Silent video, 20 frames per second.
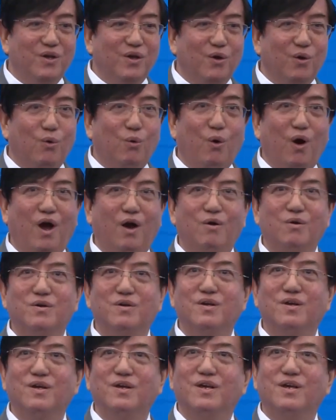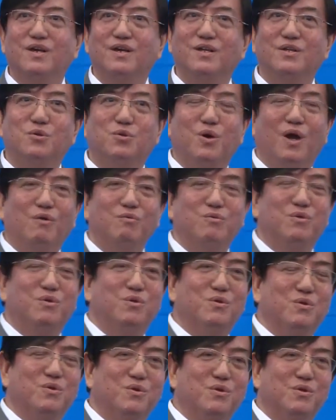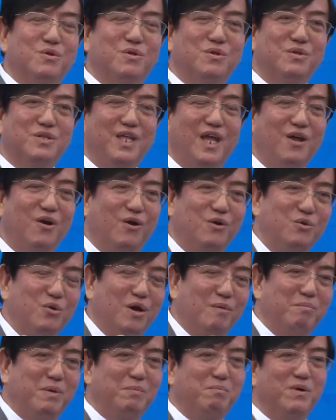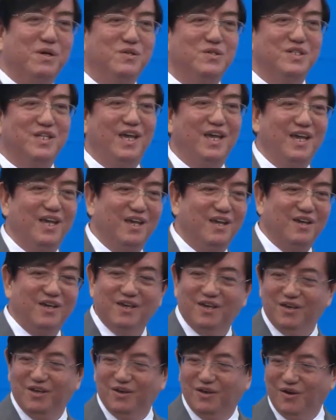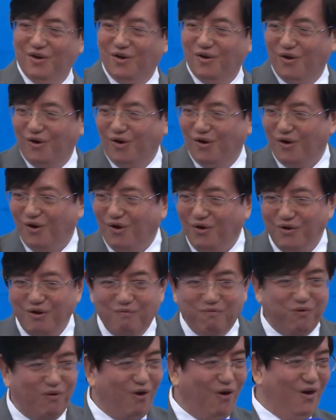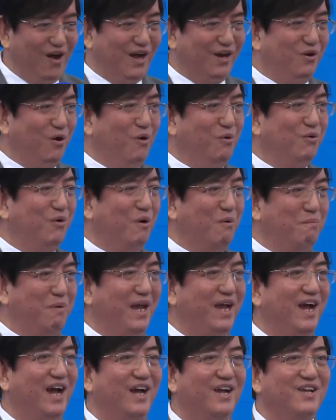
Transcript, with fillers: Wow, 10 or 12 people staying on the floor. No bed.